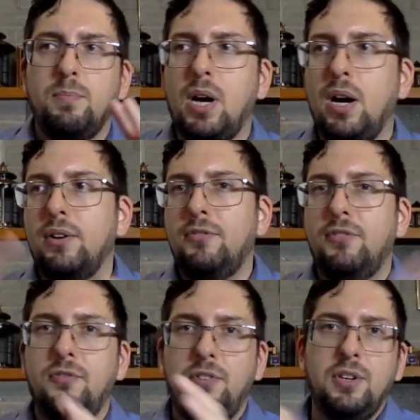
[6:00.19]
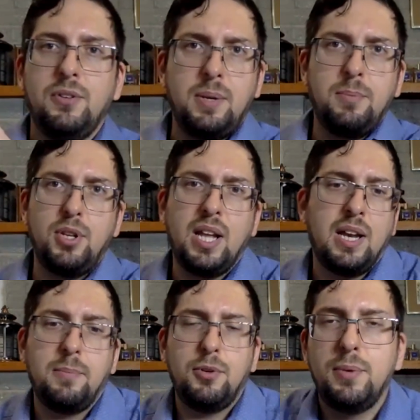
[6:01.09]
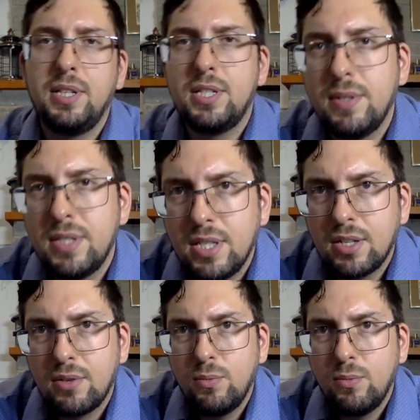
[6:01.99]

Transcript: part of the video that I'm doing, so it's not